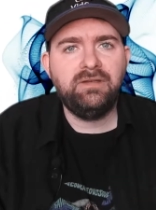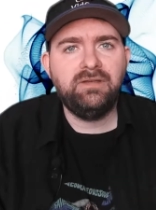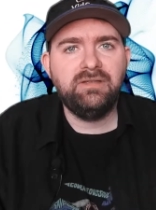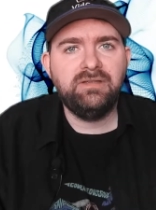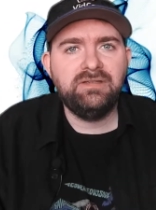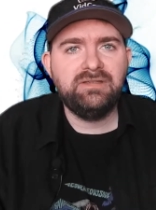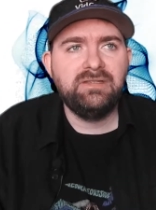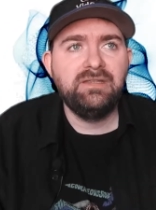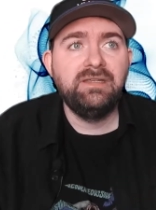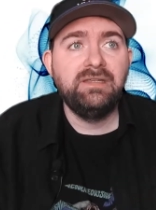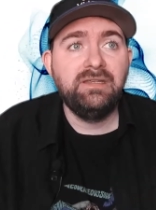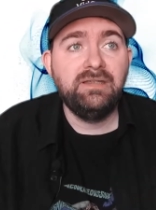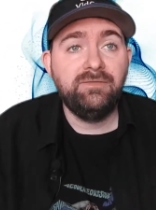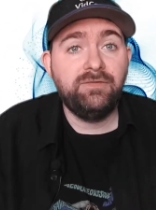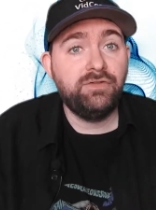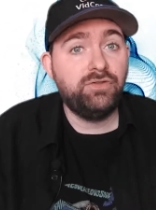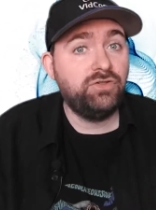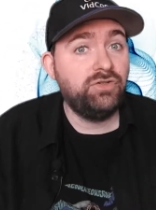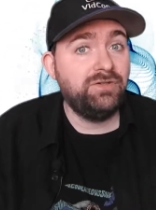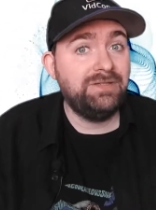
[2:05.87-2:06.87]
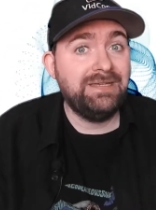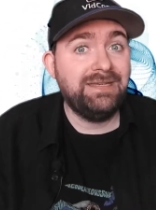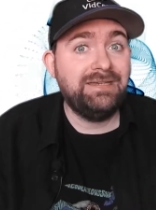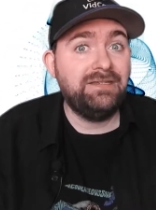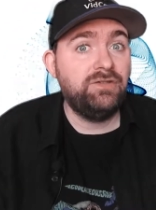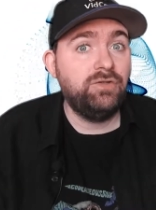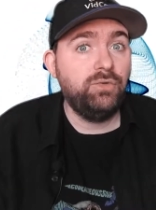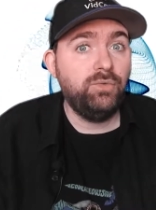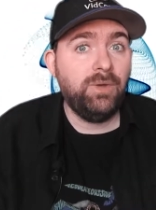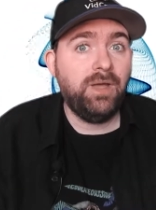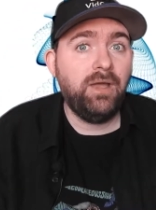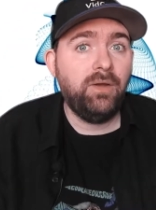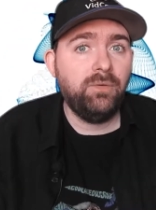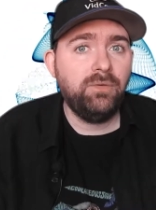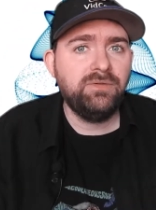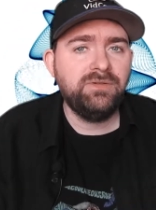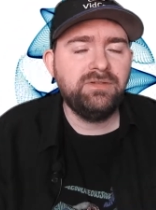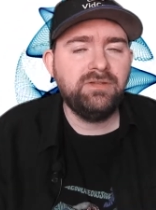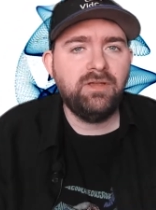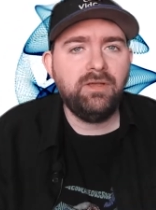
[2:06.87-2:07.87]
Cause if it should take two
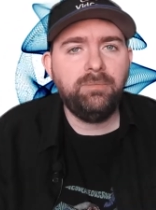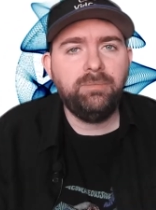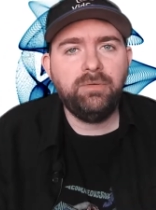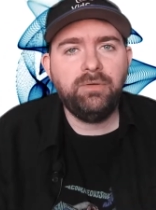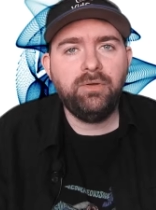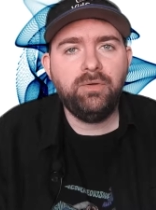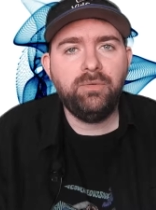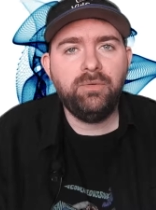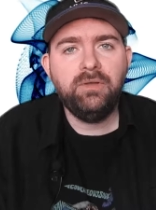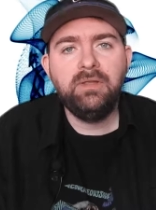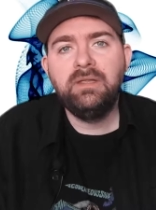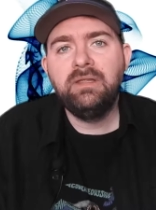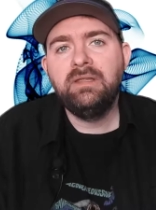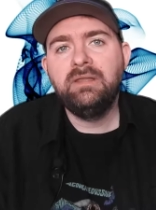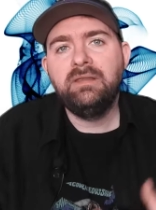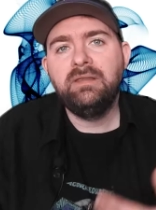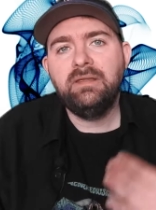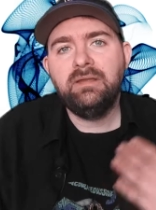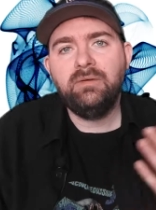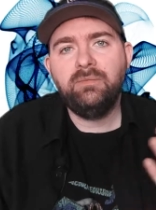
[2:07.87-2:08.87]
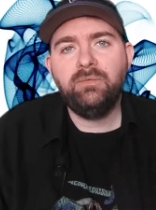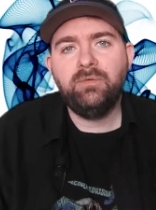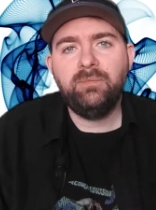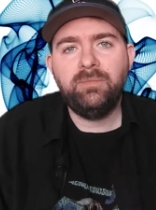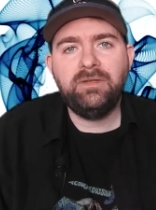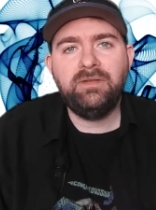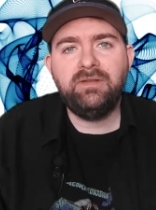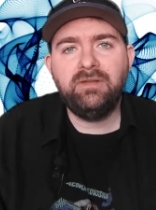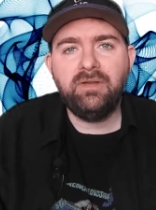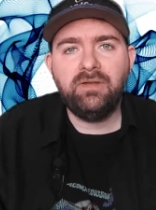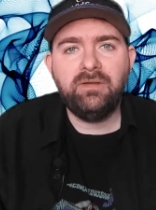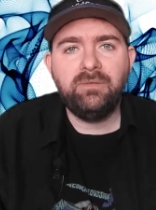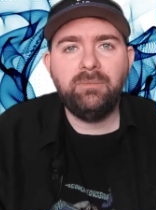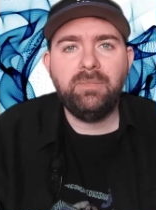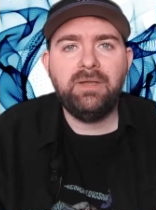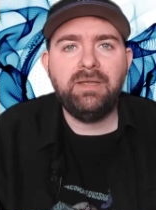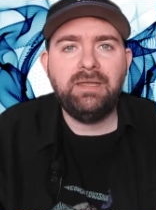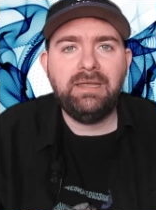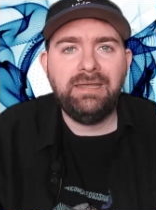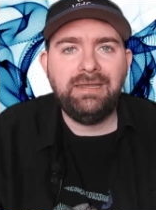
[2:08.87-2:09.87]
hours to upload, then it will be done
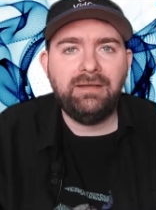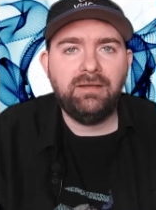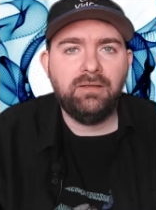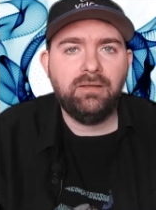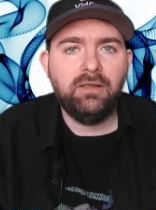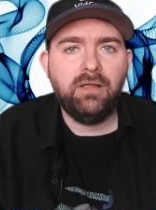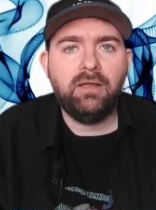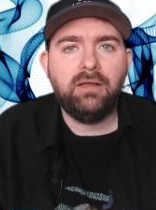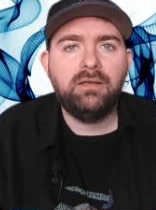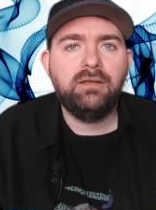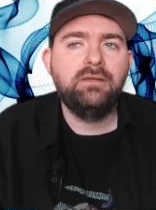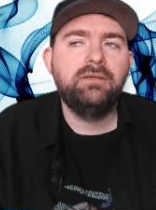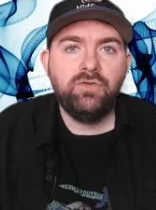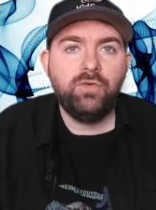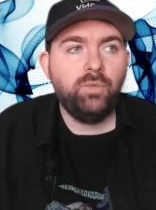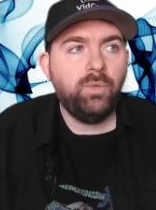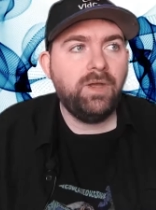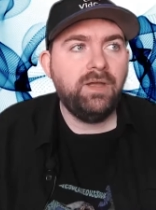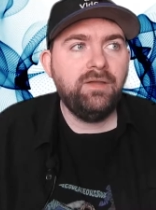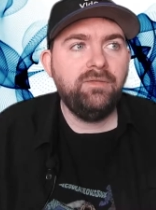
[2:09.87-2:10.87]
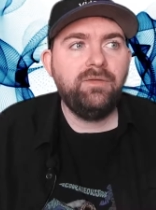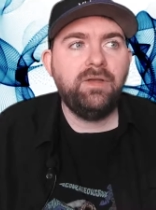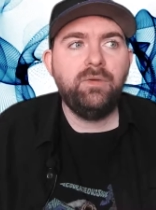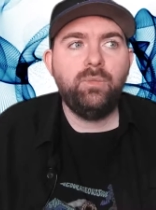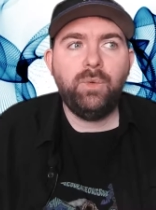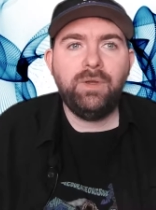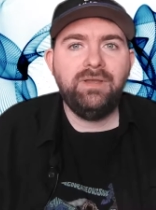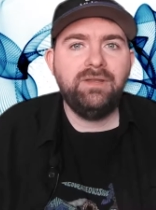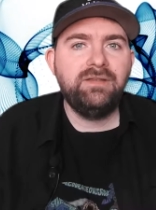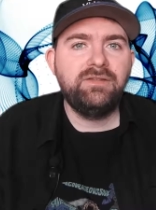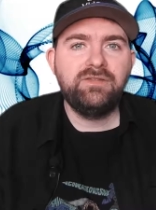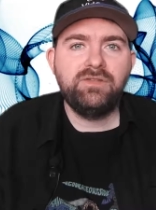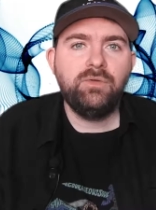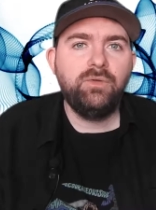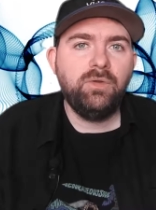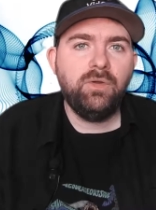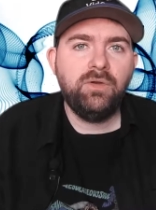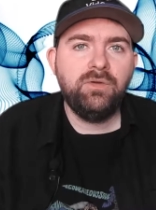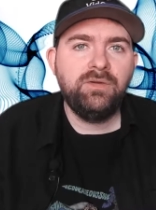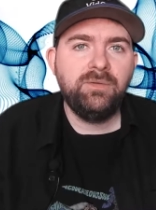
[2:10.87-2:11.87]
by 8 o'clock. So why have I waited so
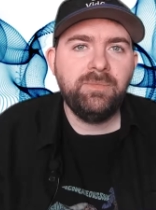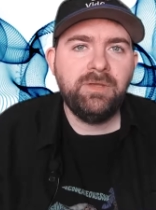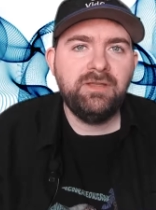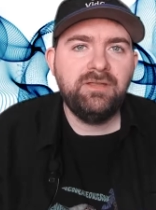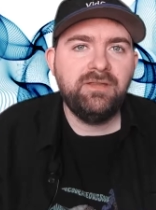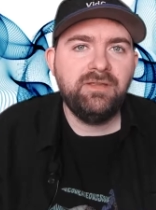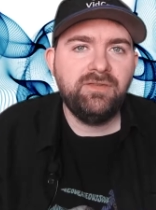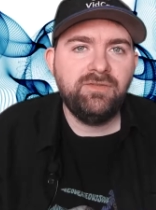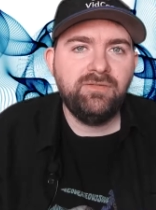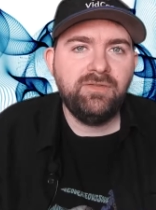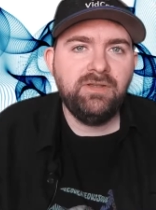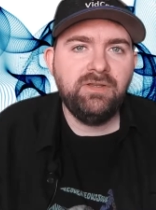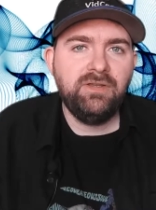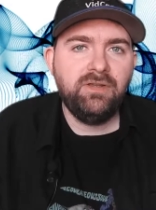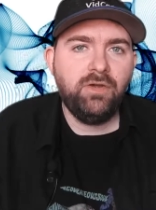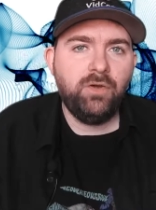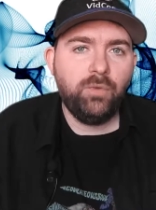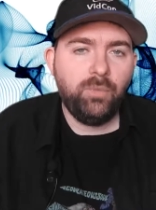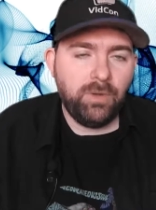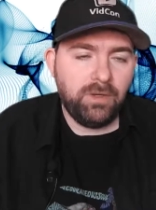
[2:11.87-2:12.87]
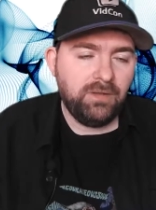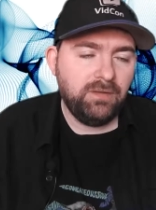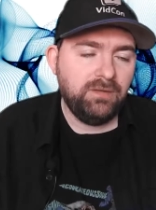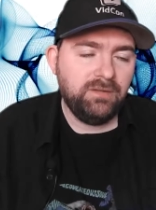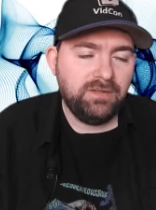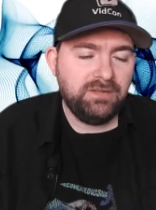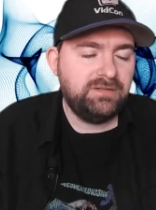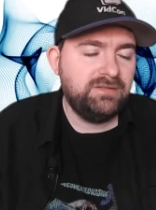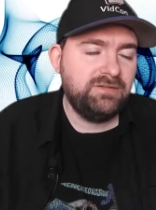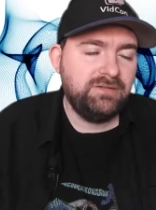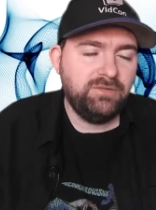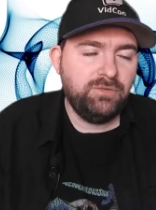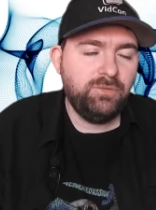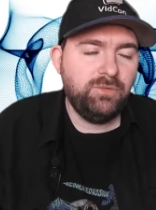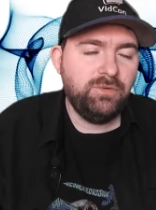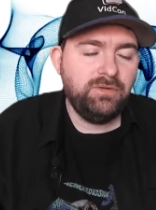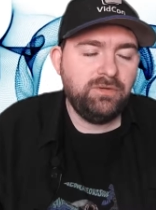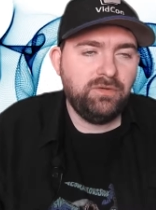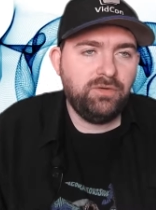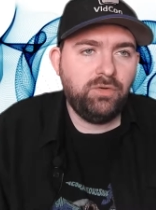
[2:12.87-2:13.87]
long to make this video? Well, let's do
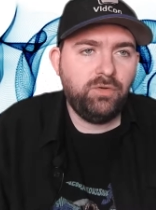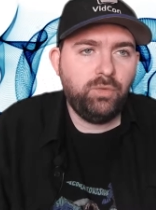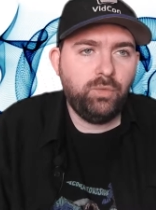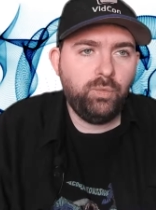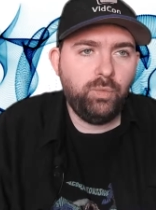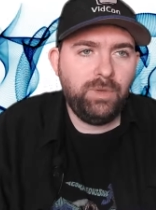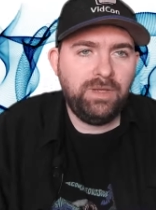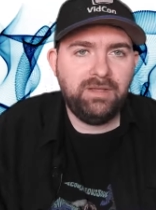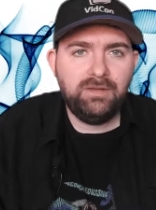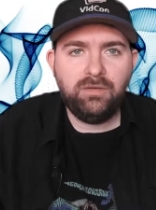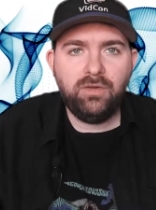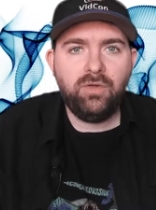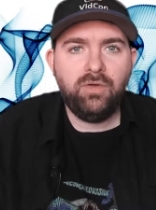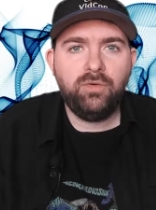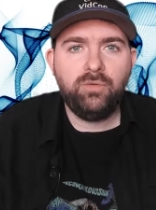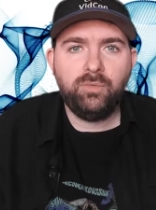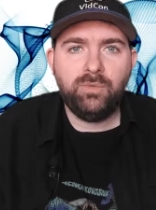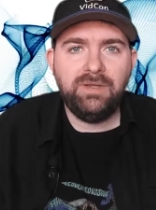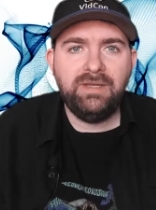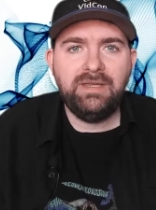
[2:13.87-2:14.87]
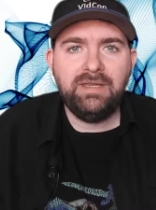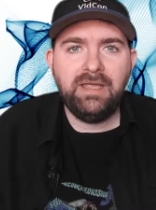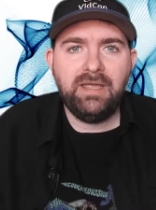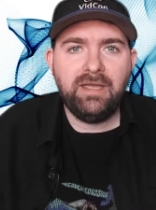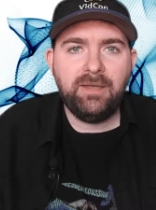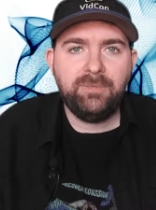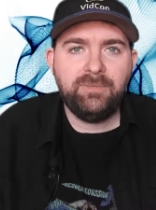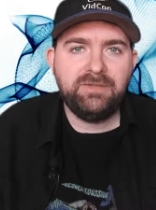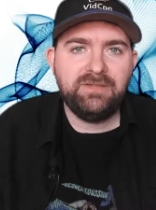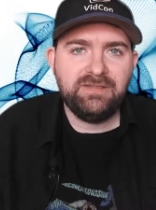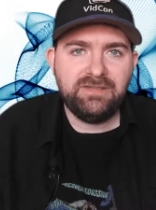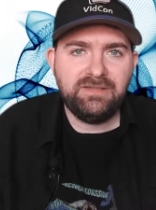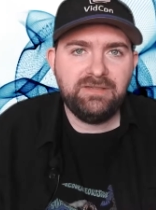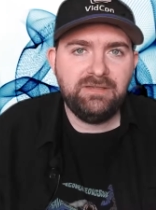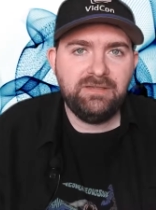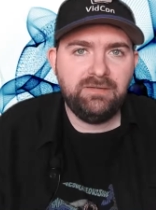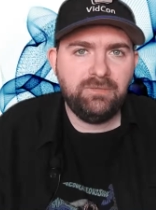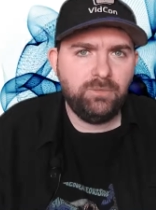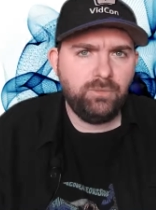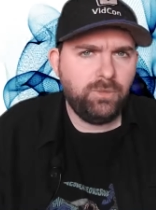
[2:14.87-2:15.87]
a little week-long recap to
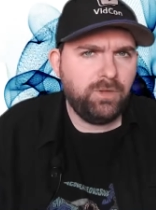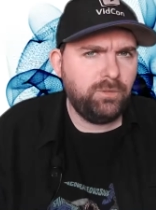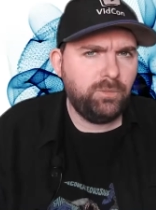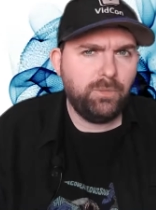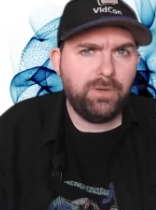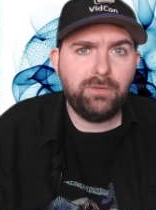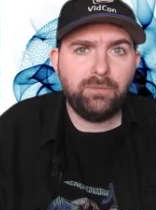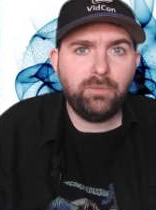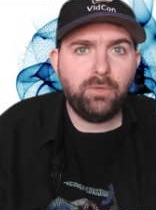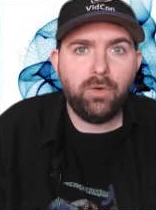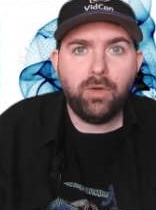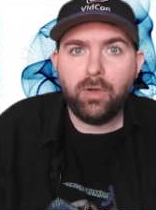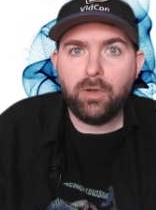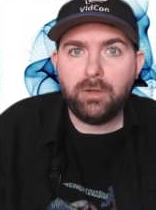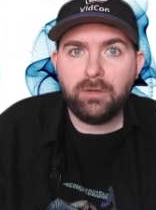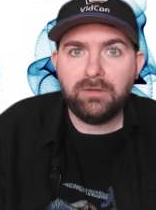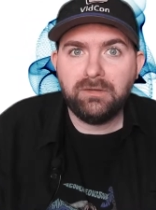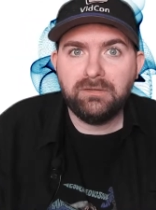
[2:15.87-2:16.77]
see what went wrong.